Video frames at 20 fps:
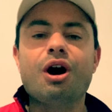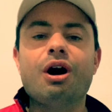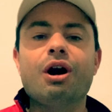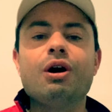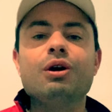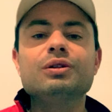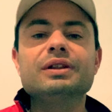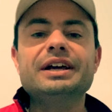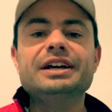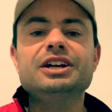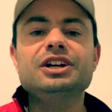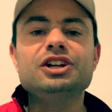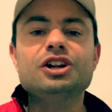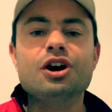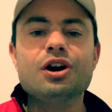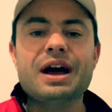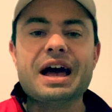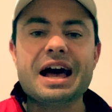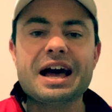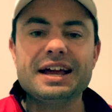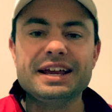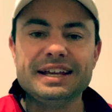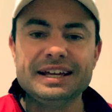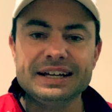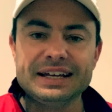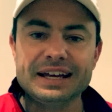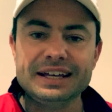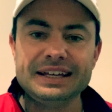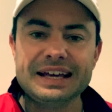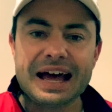I'll let you know how you
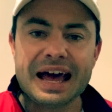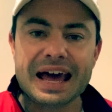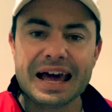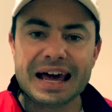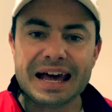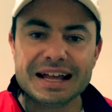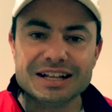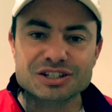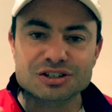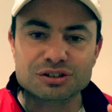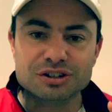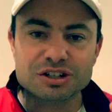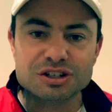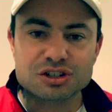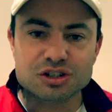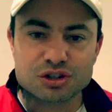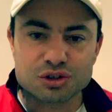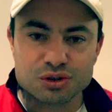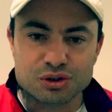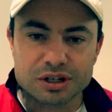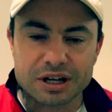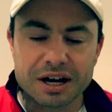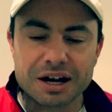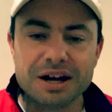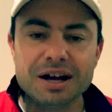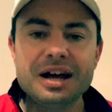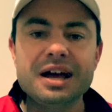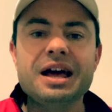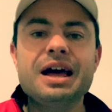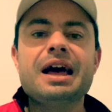can get your hands on it sooner.